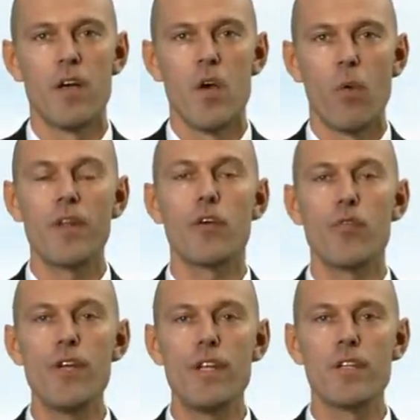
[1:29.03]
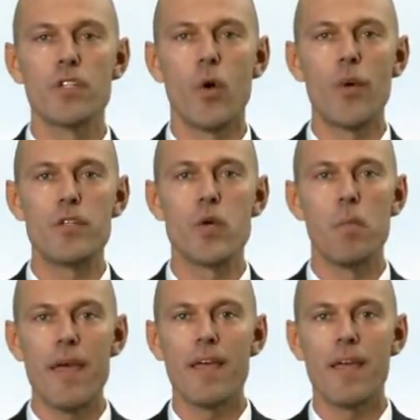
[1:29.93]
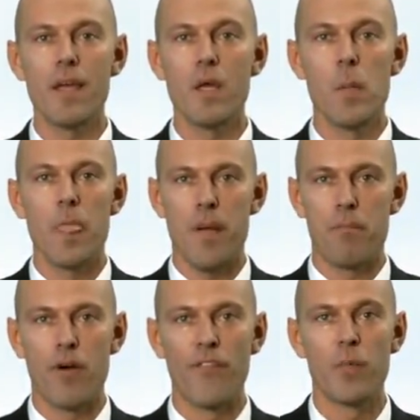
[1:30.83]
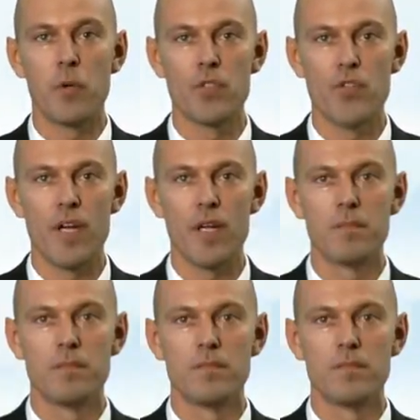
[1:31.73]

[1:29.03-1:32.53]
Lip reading: What ingredients go into making a profitable trader?